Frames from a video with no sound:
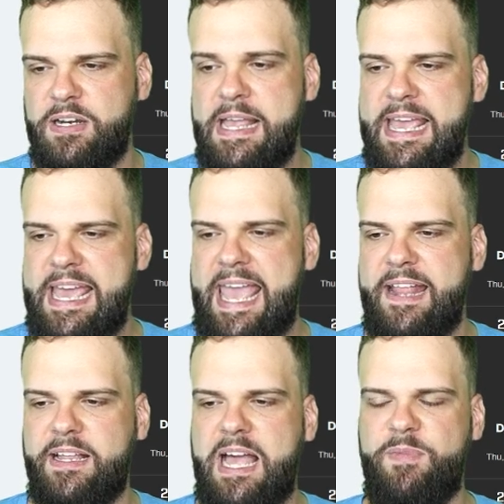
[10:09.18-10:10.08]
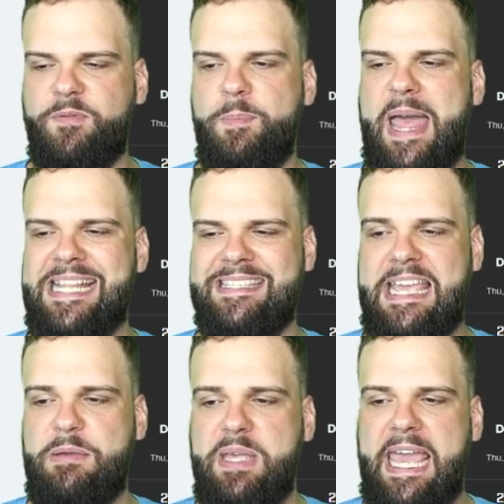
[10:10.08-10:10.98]
here. And coming from that
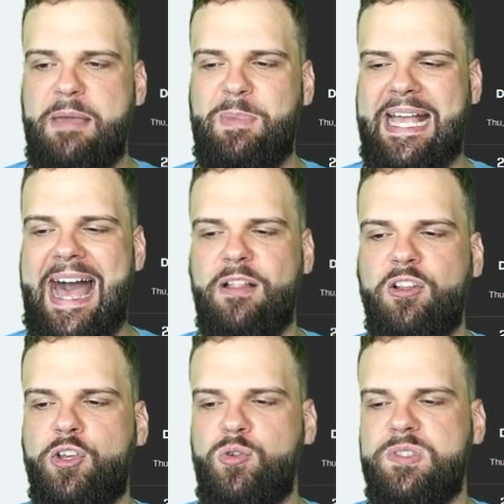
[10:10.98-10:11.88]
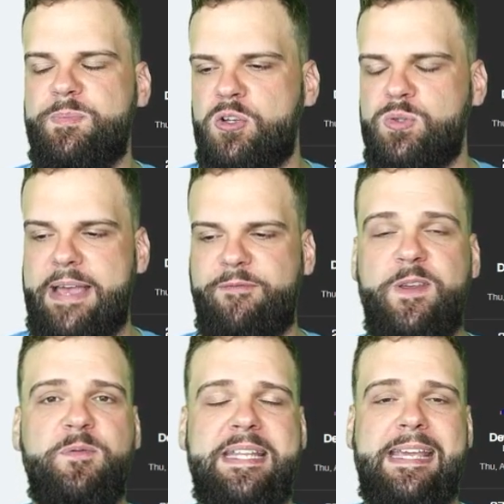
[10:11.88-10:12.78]
same game, Kyle Kuzma, who's at
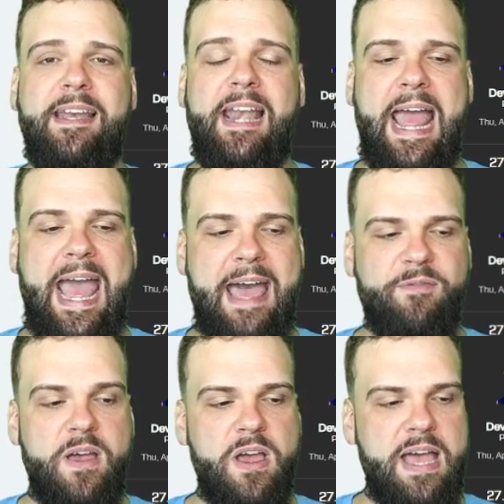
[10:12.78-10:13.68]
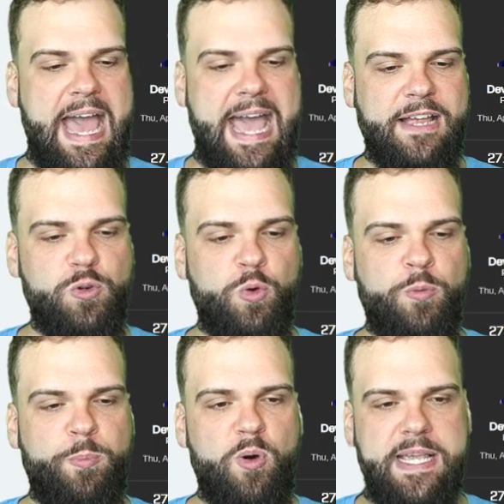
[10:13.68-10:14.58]
15.5 actual
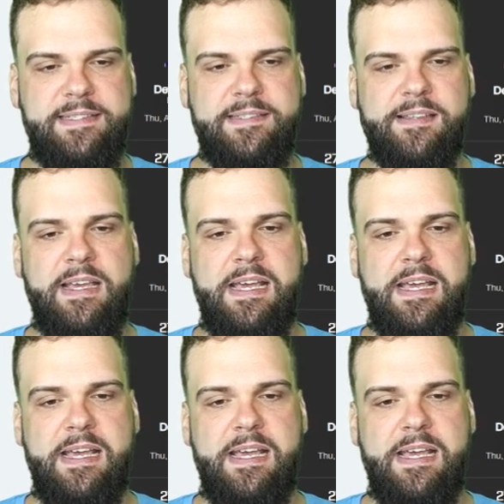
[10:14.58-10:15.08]
points.